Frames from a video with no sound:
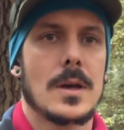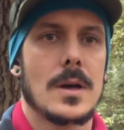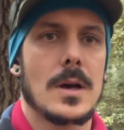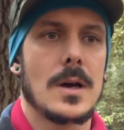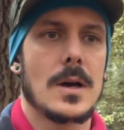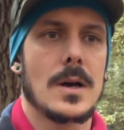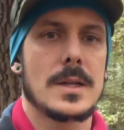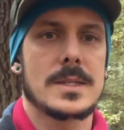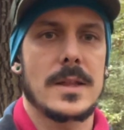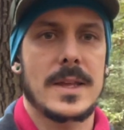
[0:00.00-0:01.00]

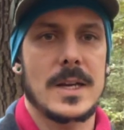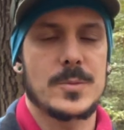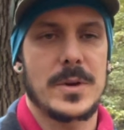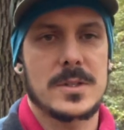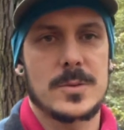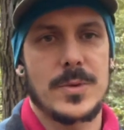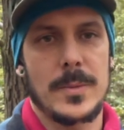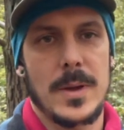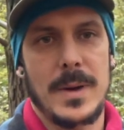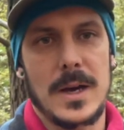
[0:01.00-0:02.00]
I'd say the catch box is
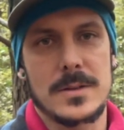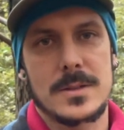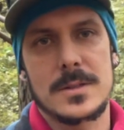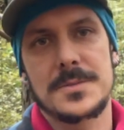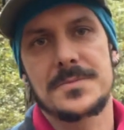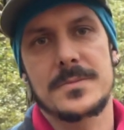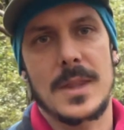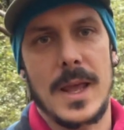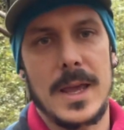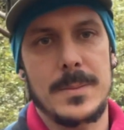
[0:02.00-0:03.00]
probably about
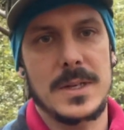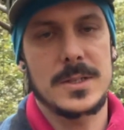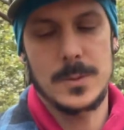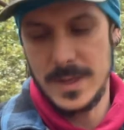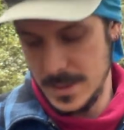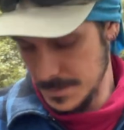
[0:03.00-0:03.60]
8 meters away,